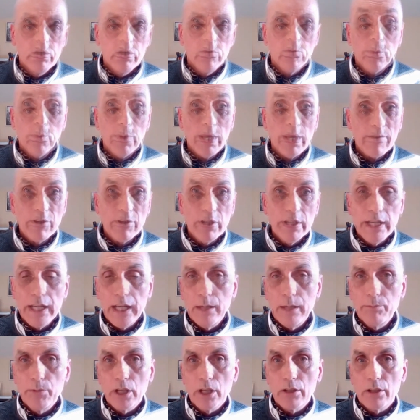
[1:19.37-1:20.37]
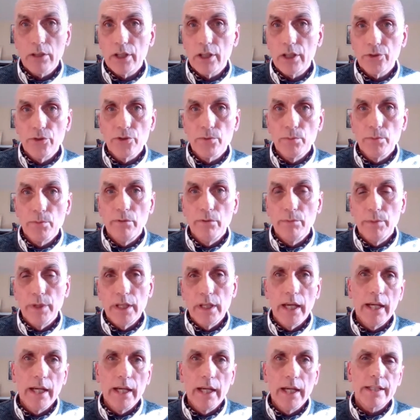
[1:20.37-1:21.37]
Well, we haven't named the grassroots movement
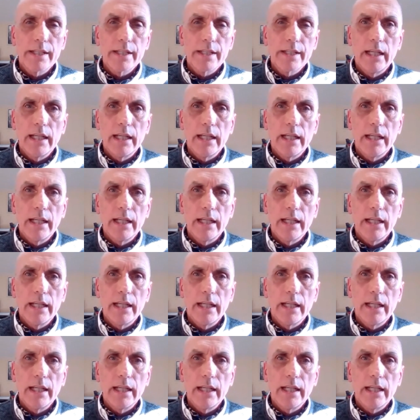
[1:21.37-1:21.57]
yet.